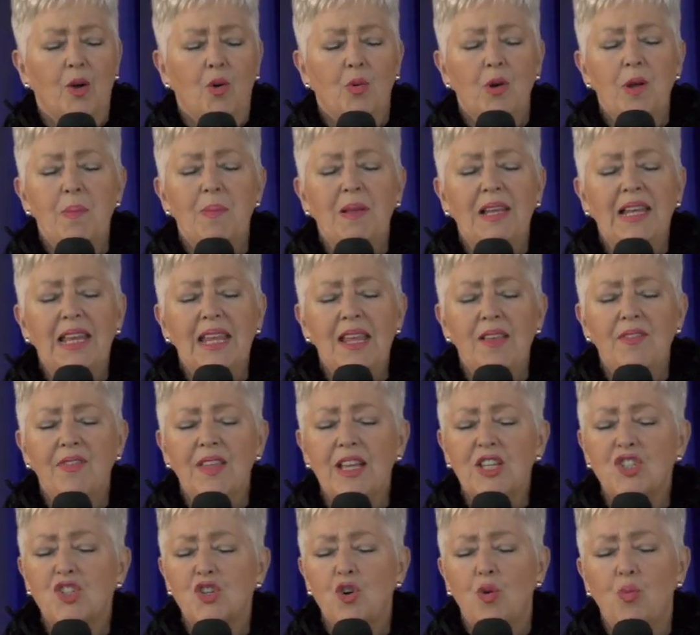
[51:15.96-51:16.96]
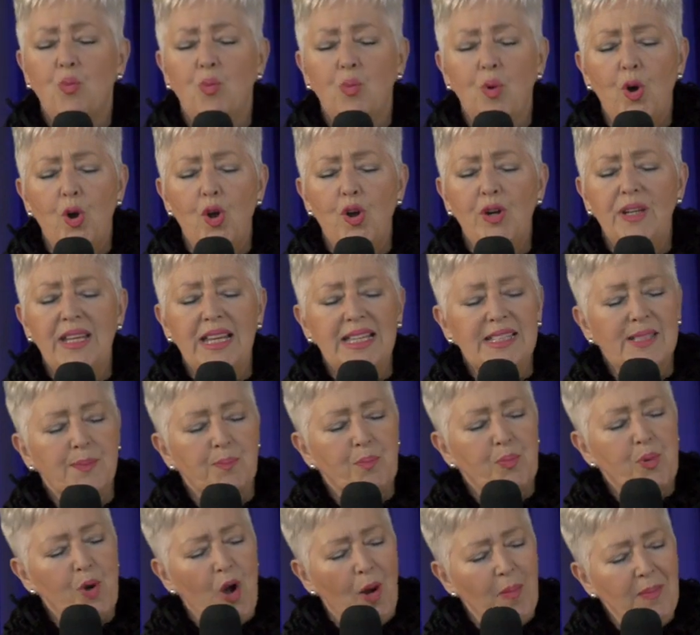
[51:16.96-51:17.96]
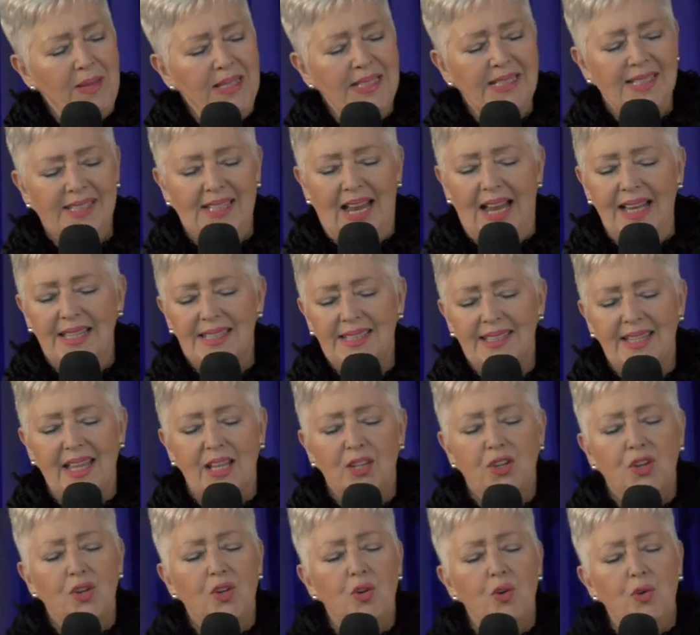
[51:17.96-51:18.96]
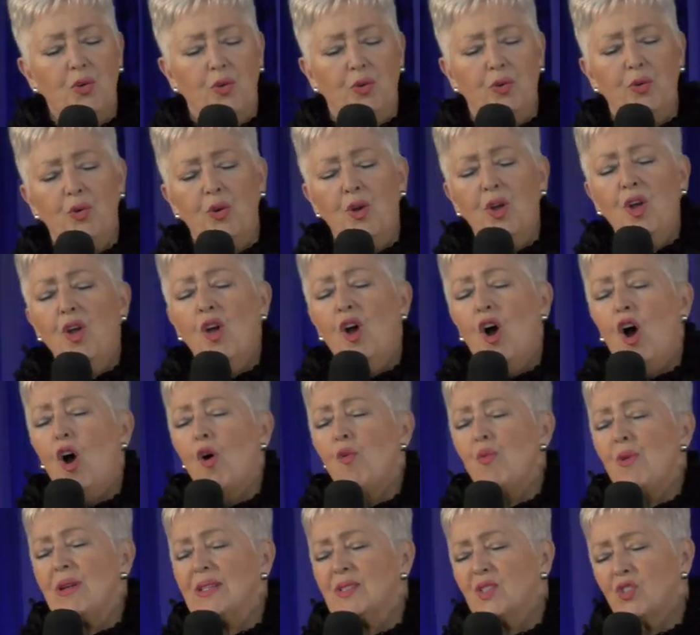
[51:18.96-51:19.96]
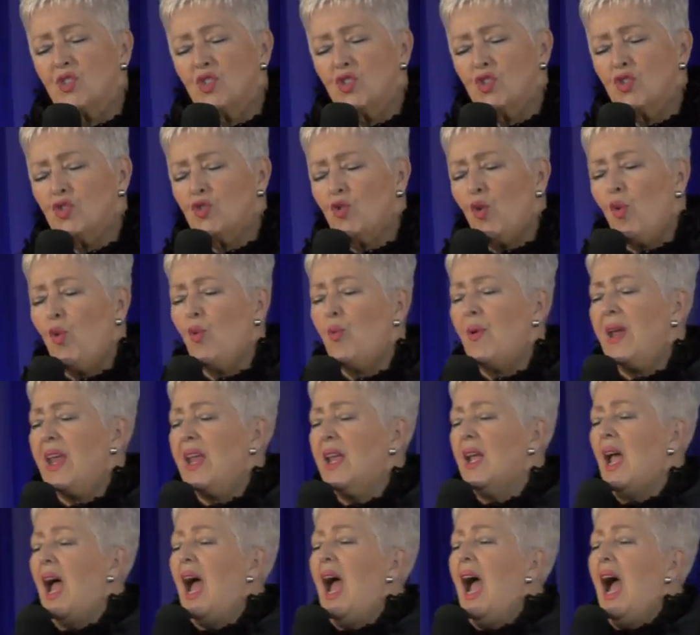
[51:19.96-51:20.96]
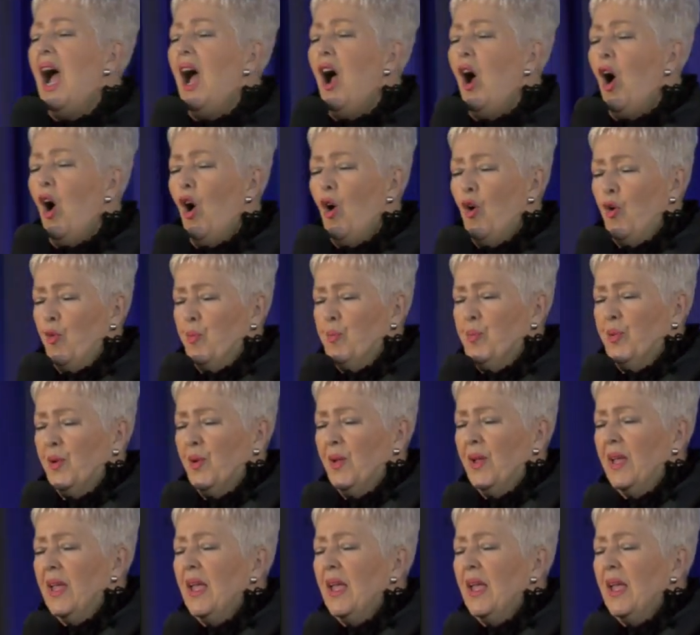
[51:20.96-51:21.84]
We believe that your word has promised us that you are restoring our hope